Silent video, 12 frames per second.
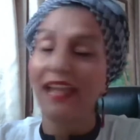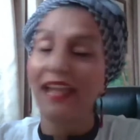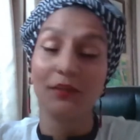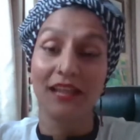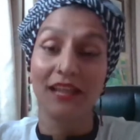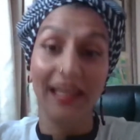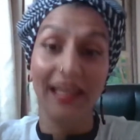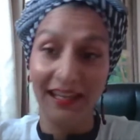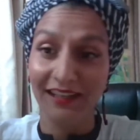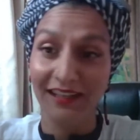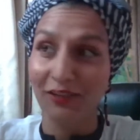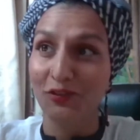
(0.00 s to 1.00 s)
Anyways, I
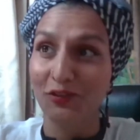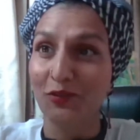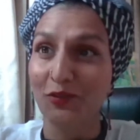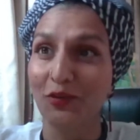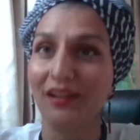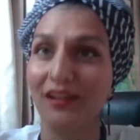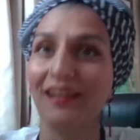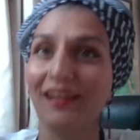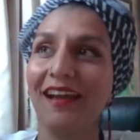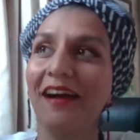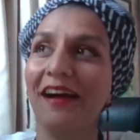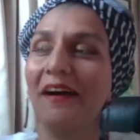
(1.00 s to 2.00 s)
hated it; it was so
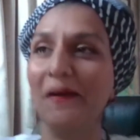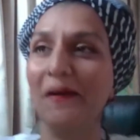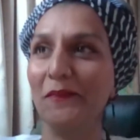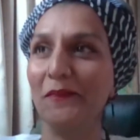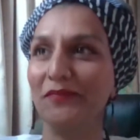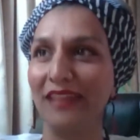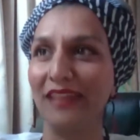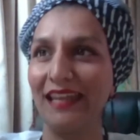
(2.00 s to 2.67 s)
boring, um,